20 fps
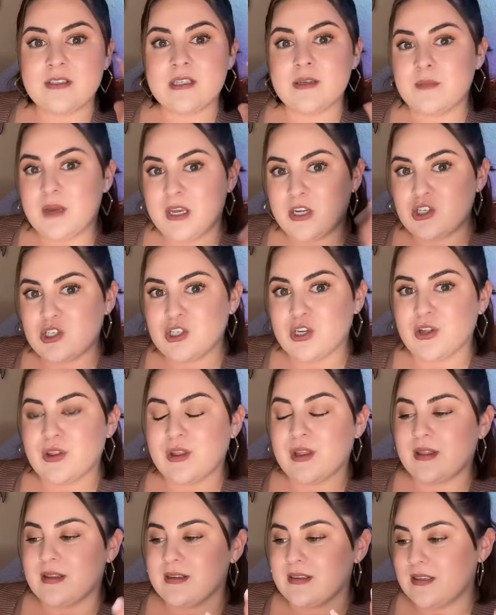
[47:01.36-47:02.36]
to make sure
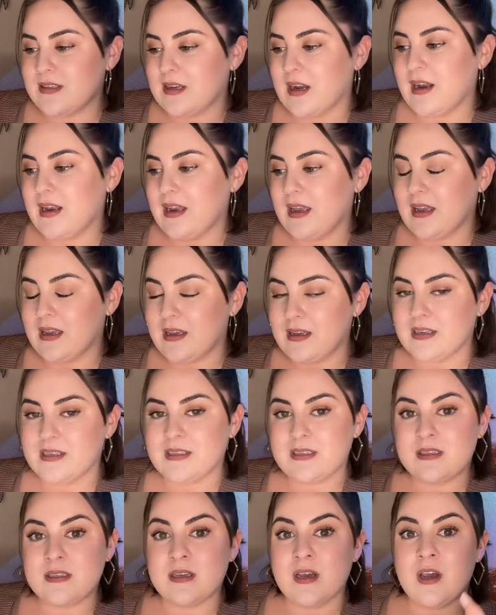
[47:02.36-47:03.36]
that the signing
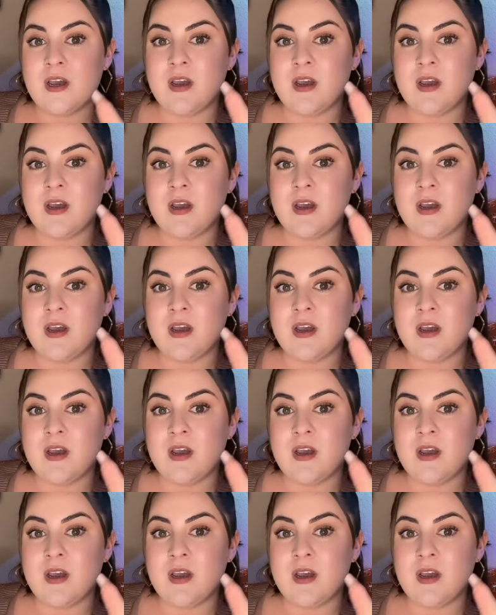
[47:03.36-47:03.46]
is